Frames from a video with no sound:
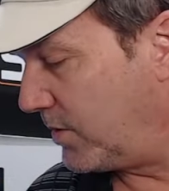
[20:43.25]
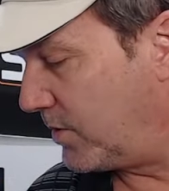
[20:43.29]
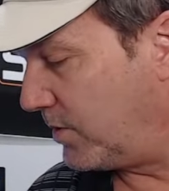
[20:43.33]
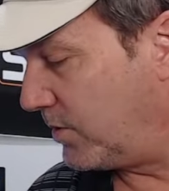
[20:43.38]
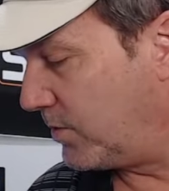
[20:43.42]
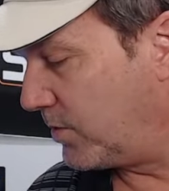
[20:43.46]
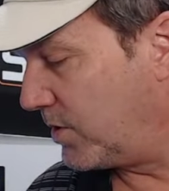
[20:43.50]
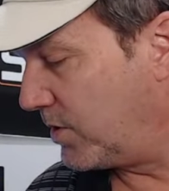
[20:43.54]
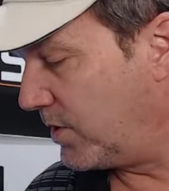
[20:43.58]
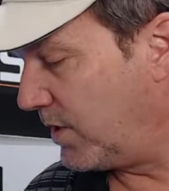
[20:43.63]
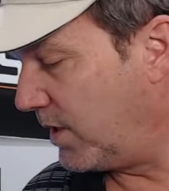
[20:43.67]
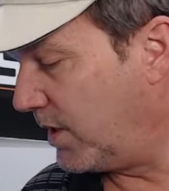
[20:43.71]

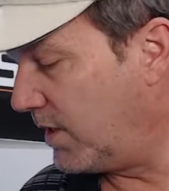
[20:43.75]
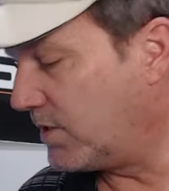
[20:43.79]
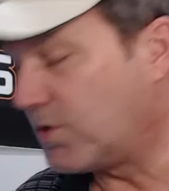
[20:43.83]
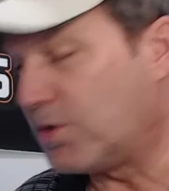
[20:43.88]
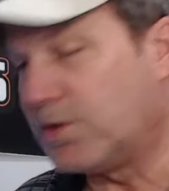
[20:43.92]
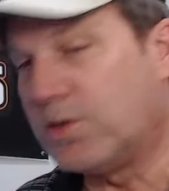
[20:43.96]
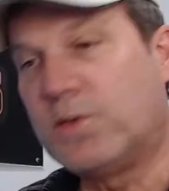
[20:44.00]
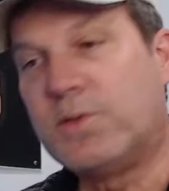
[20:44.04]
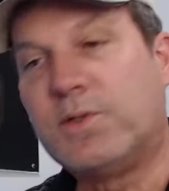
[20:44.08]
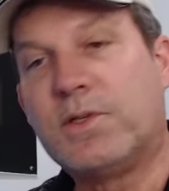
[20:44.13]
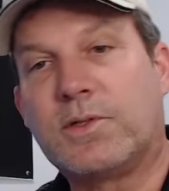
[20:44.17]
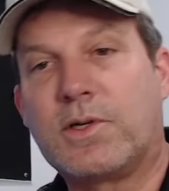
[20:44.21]
So stay
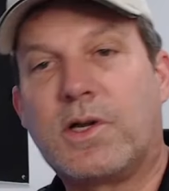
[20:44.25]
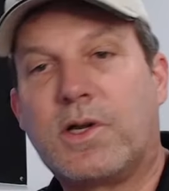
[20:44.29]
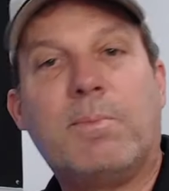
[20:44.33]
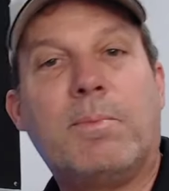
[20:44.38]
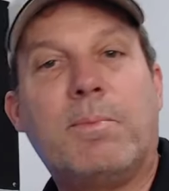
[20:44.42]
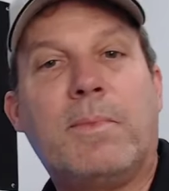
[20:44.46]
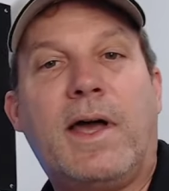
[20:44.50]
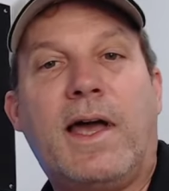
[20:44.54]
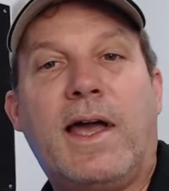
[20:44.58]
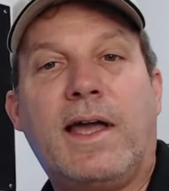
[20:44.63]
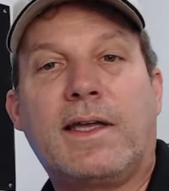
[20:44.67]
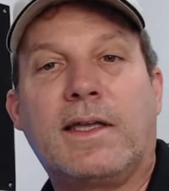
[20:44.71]
tuned or
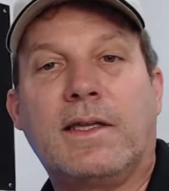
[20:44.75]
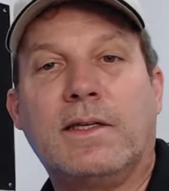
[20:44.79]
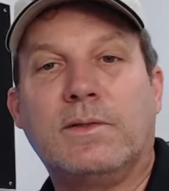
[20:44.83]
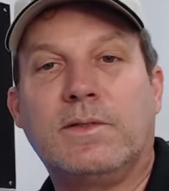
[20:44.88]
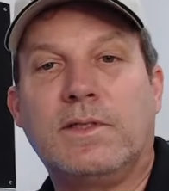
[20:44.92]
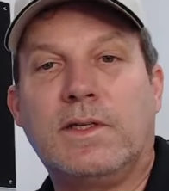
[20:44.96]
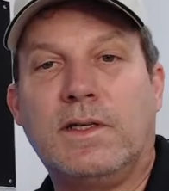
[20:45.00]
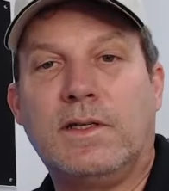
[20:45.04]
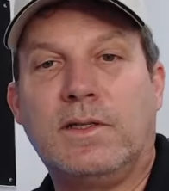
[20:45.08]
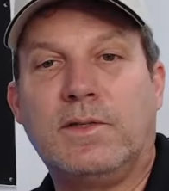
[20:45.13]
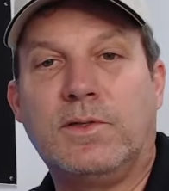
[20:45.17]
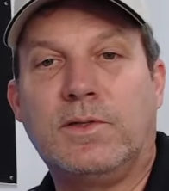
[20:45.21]
come back
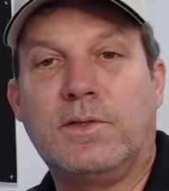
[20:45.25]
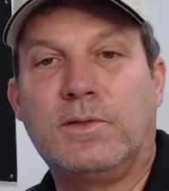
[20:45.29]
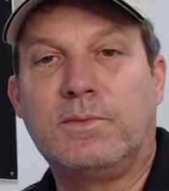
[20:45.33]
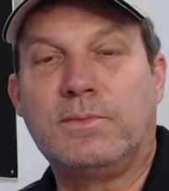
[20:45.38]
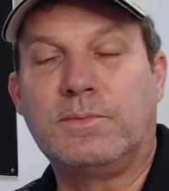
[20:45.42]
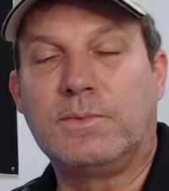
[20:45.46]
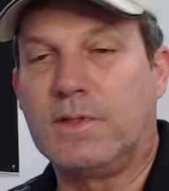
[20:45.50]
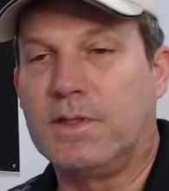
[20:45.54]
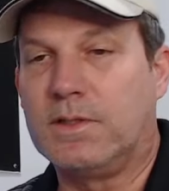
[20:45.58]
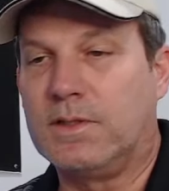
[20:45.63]
and, you know,